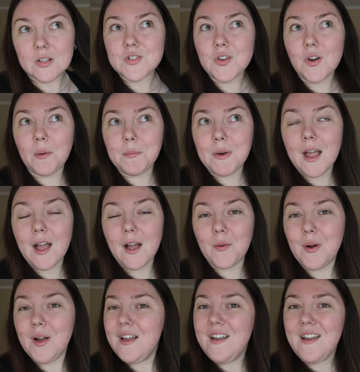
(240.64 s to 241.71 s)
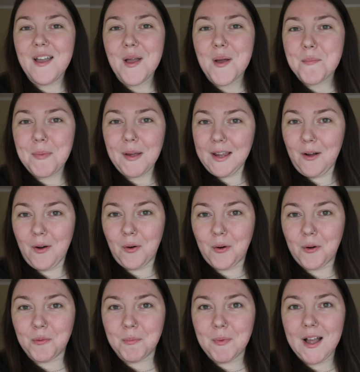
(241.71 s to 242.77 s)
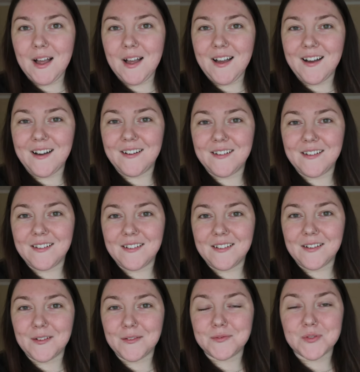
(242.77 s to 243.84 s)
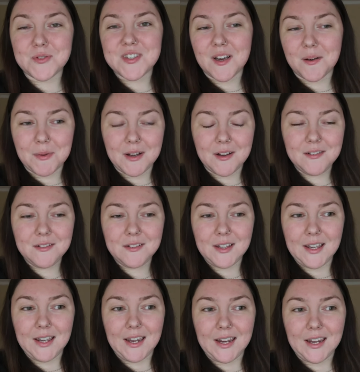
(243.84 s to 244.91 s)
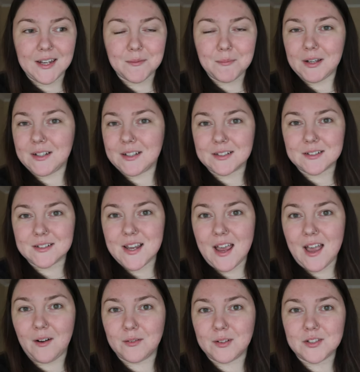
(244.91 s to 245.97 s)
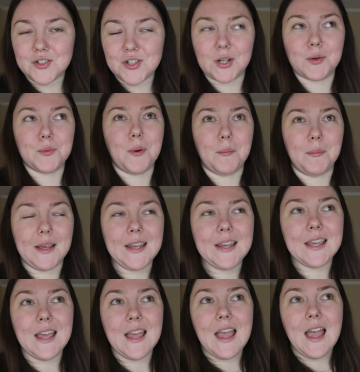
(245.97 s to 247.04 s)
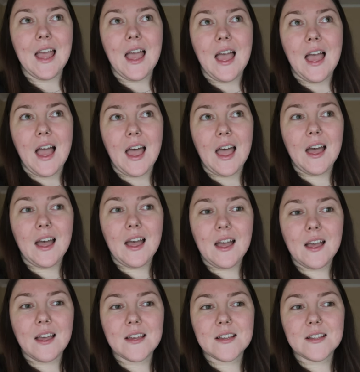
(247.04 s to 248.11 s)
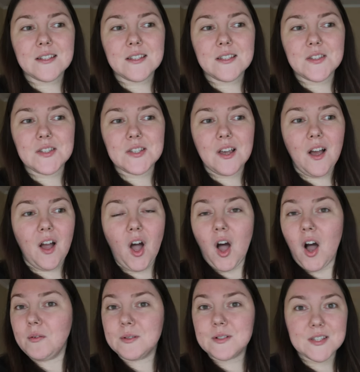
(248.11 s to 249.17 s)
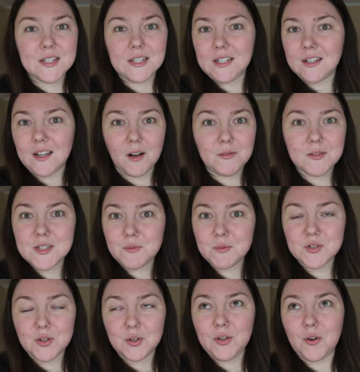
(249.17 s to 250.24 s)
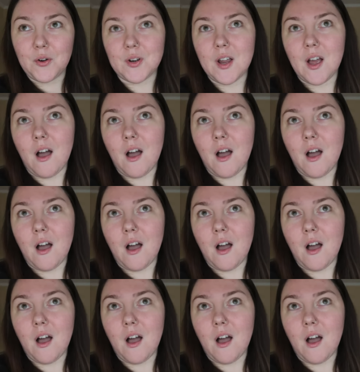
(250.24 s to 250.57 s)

So I'm now back home for summer in my little town in Czech Republic. And I will see what's going on.